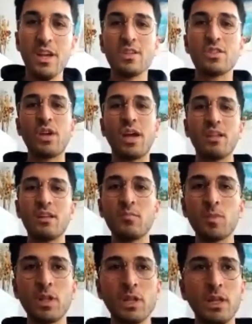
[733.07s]
So yeah, I
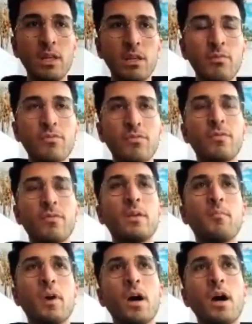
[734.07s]
didn't believe
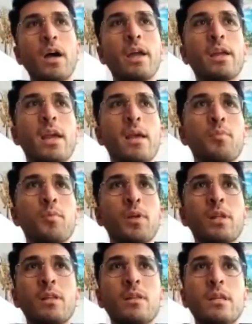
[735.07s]
in my
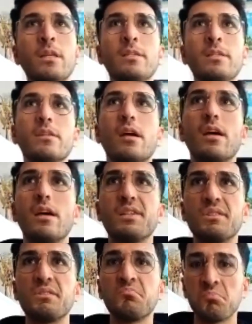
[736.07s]
capabilities
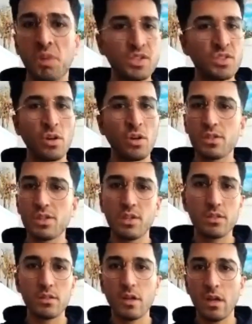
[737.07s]
as a starseed.